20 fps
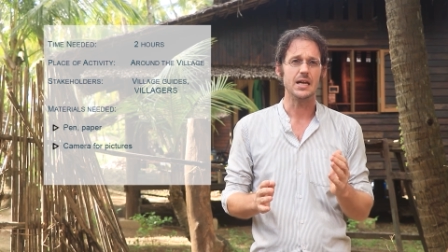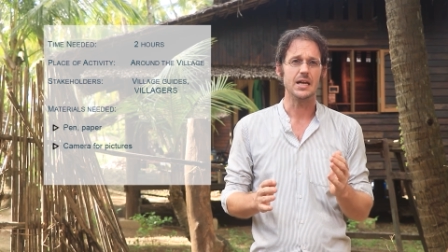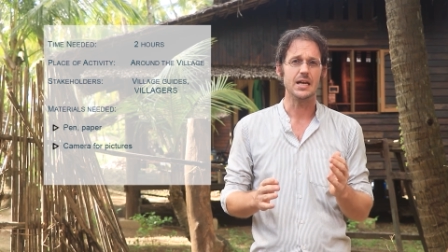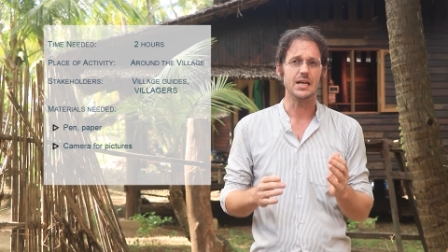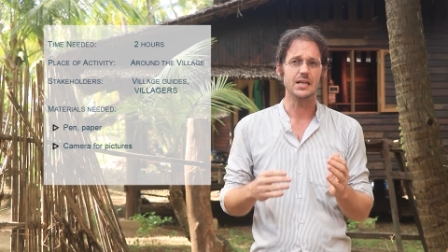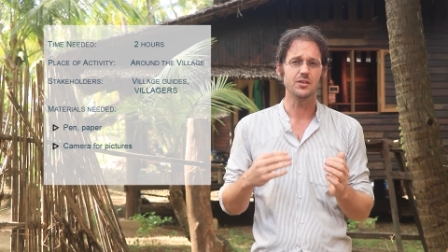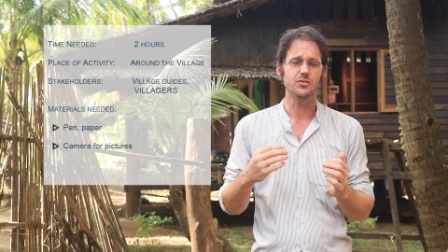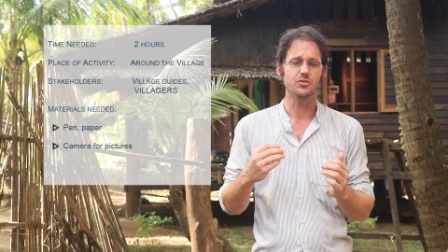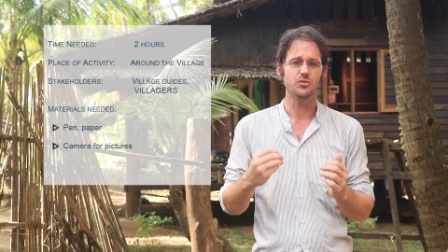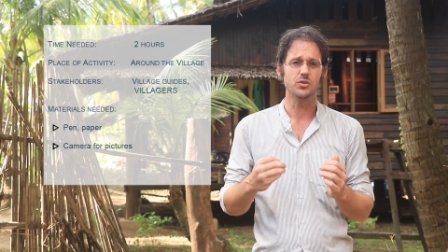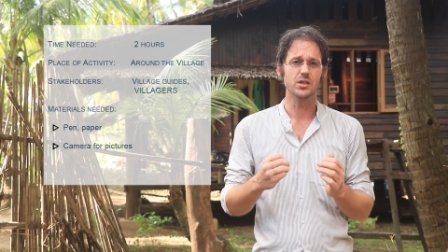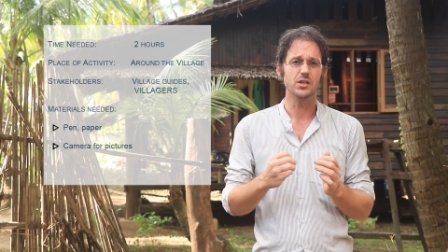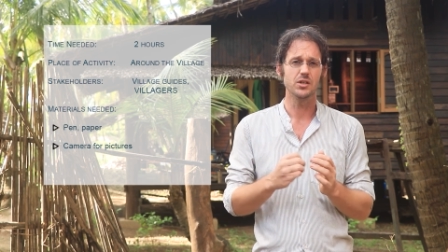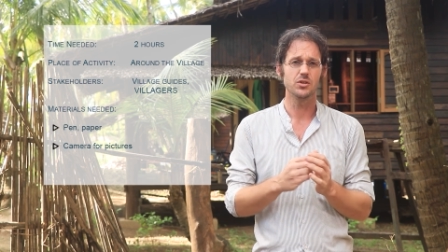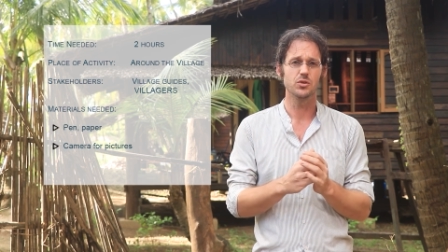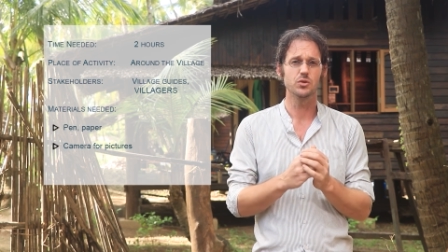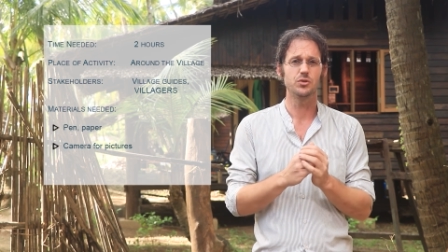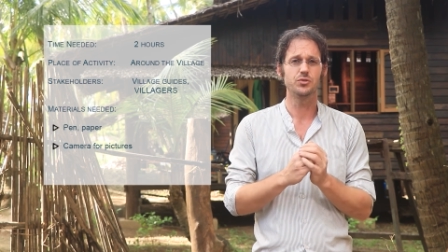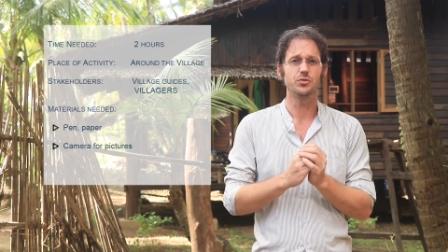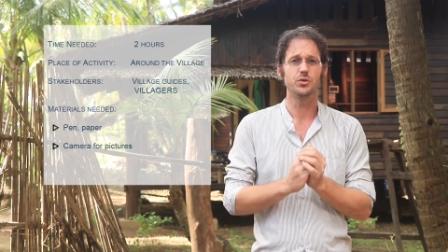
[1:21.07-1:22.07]
it is really
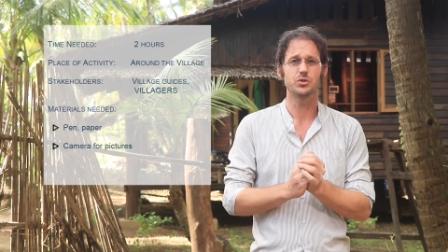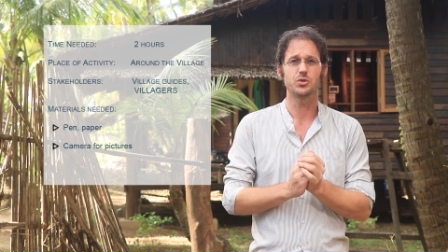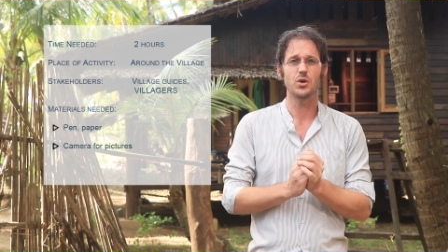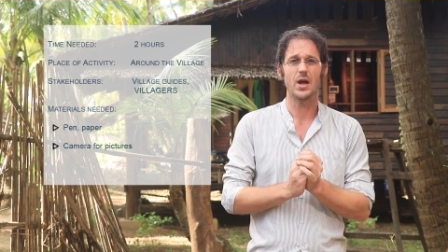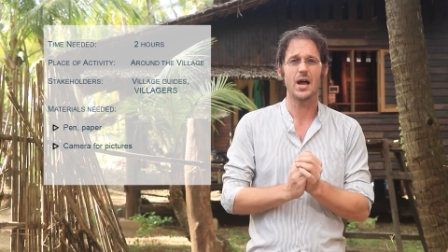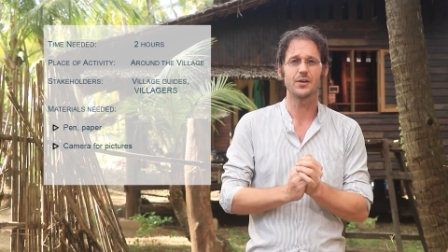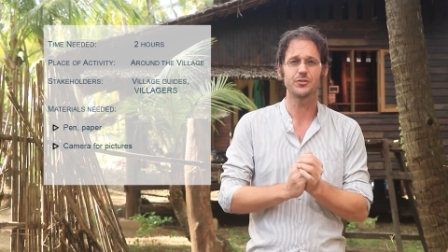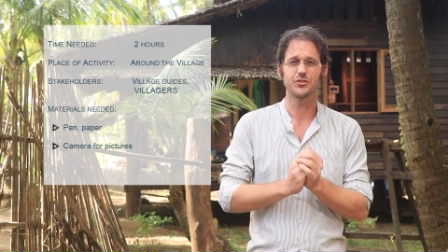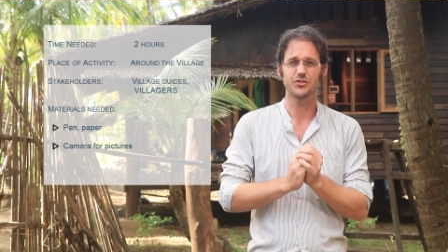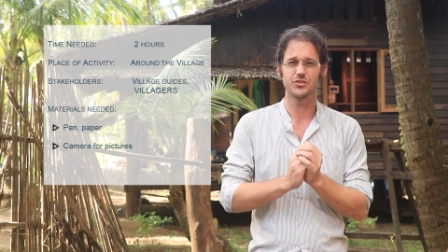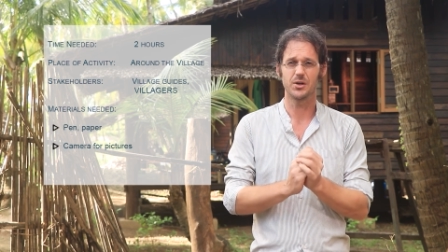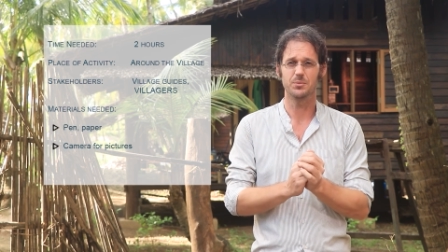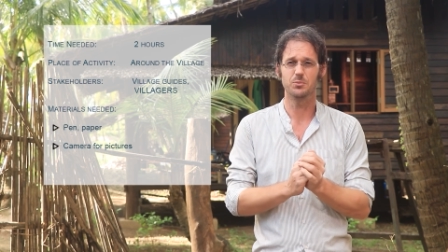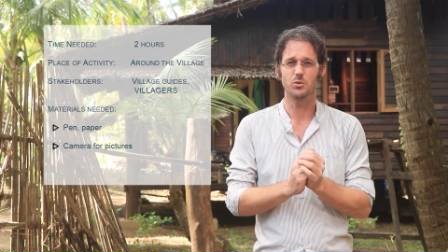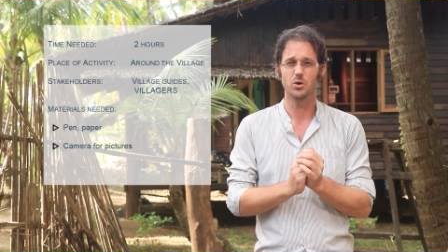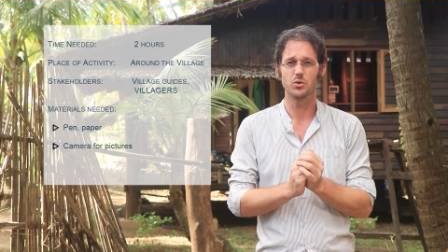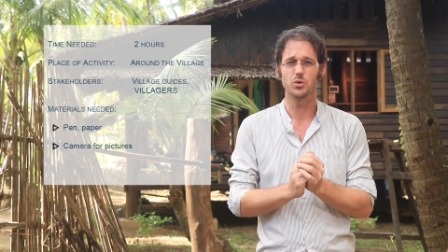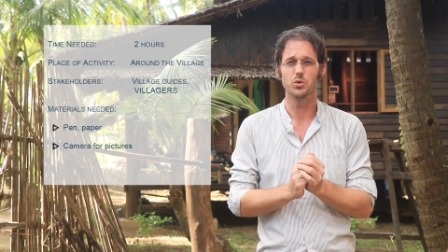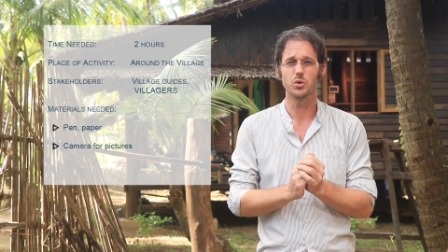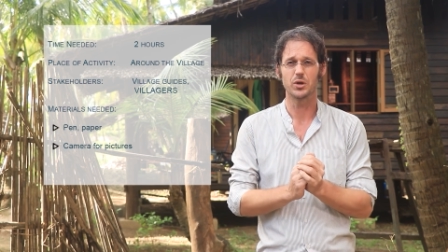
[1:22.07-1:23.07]
useful to have
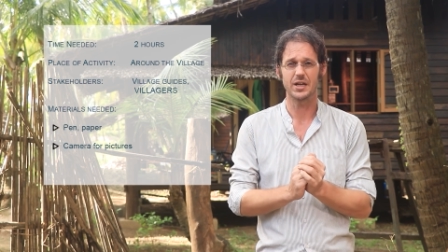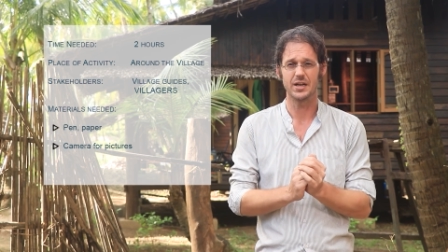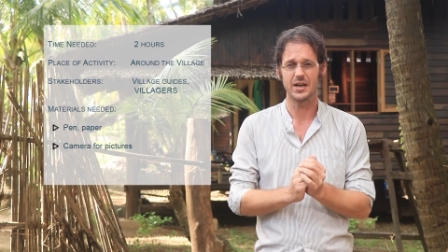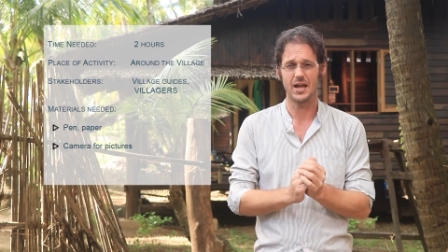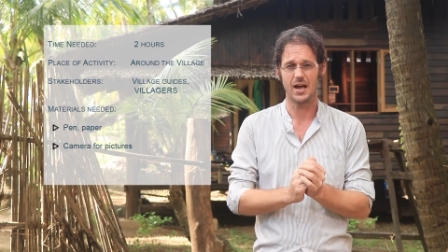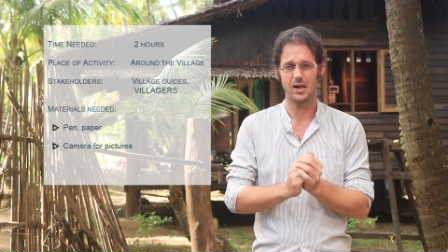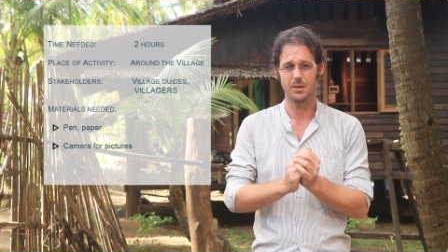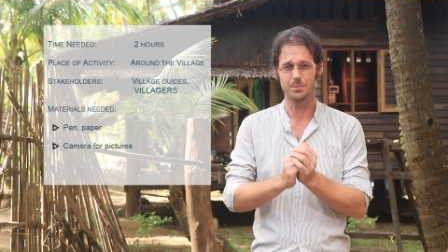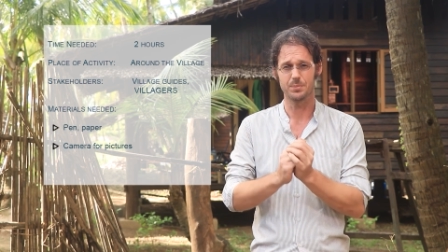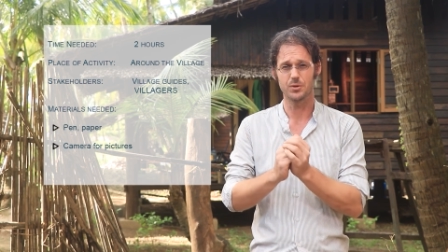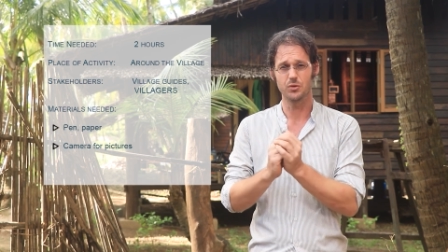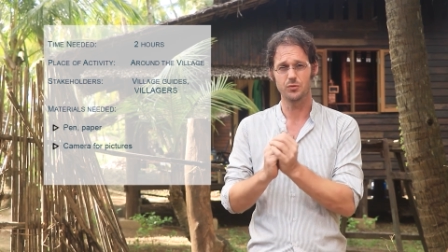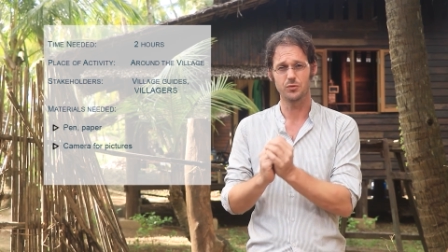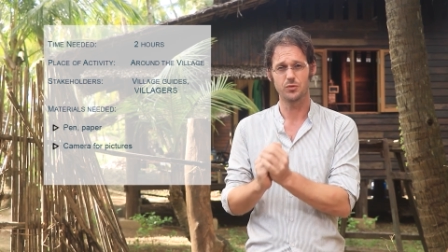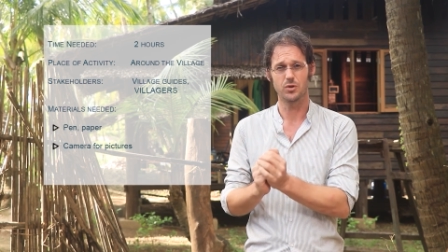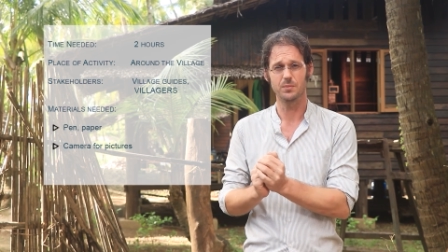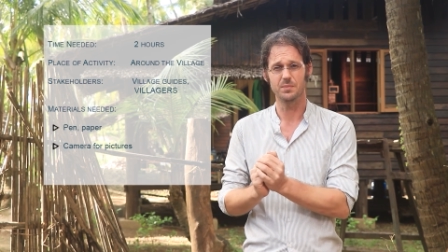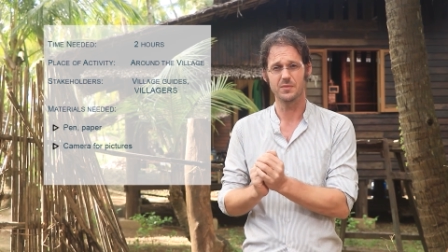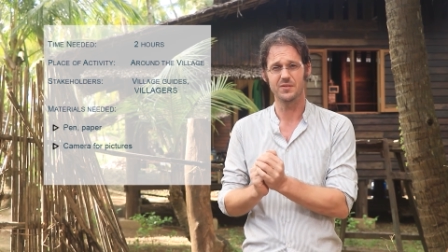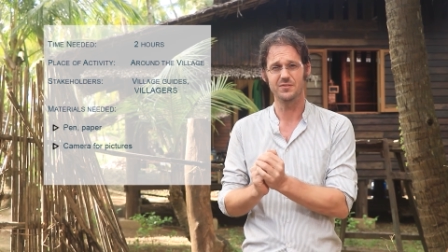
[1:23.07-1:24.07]
someone who can help you
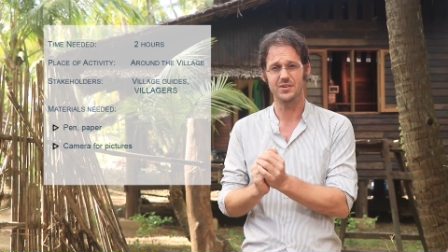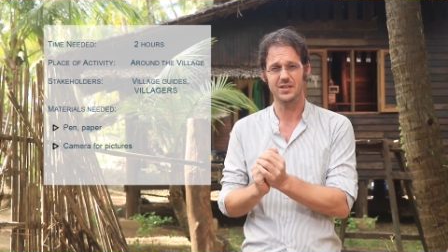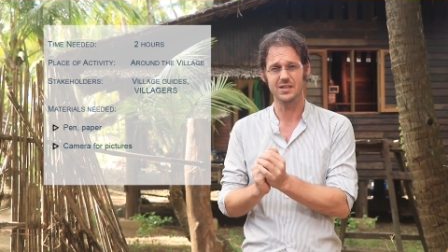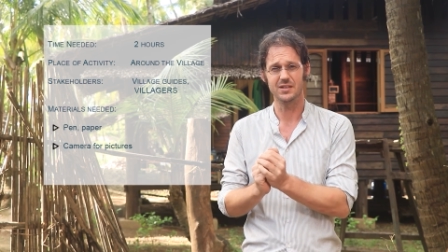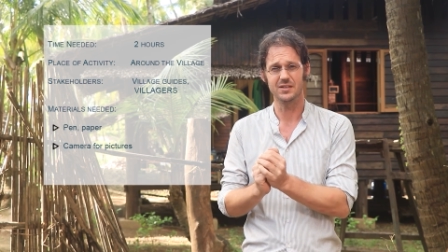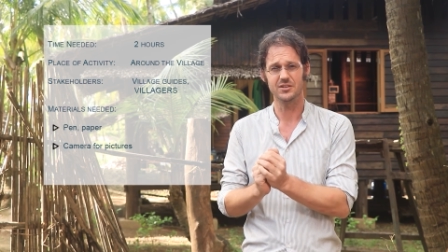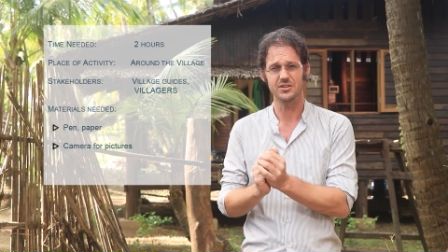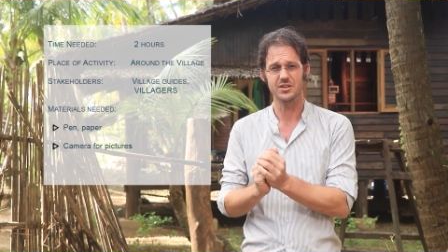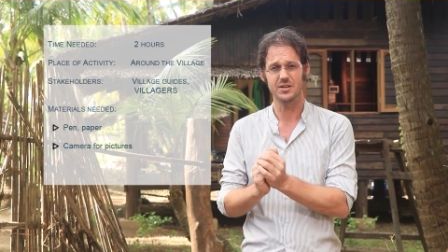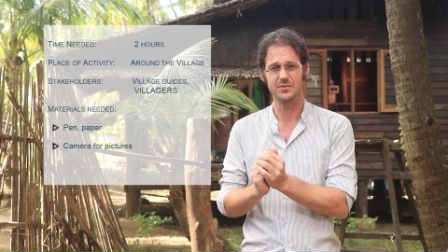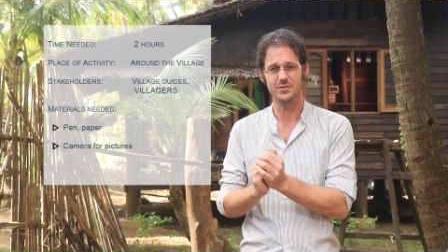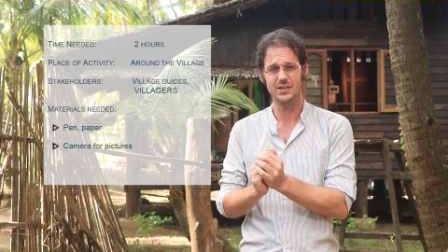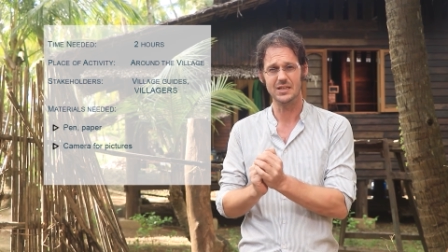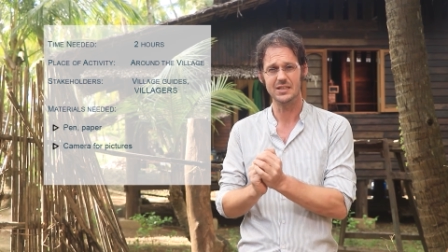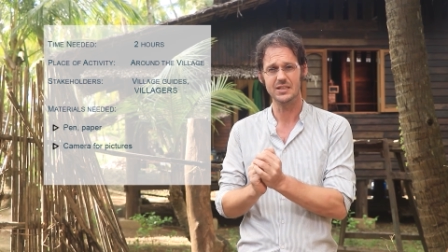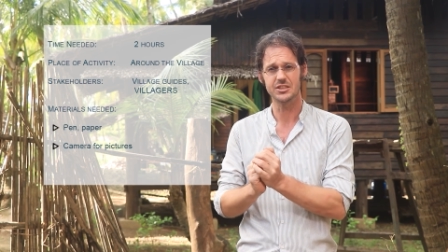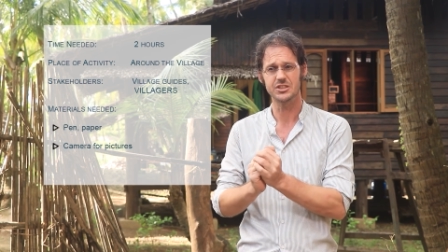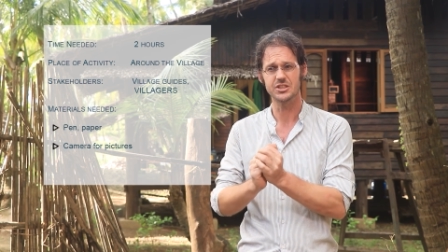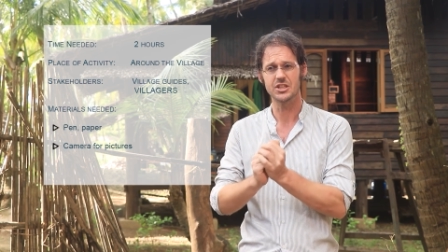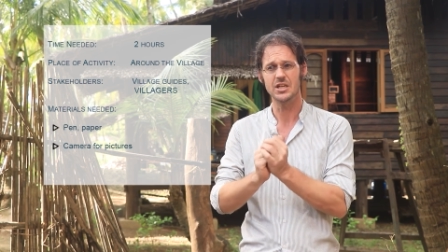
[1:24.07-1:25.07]
from the
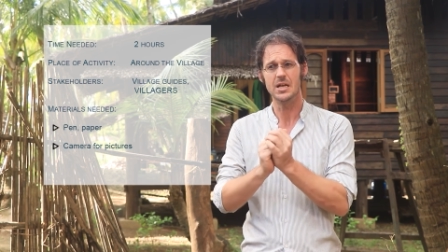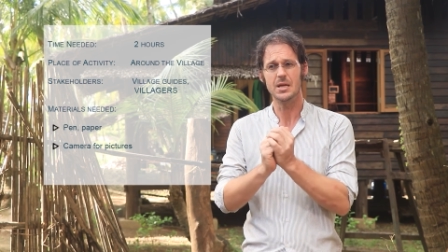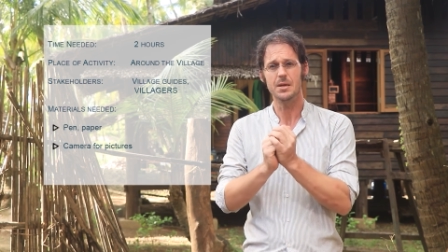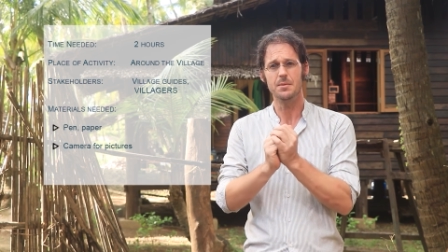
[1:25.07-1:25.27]
village.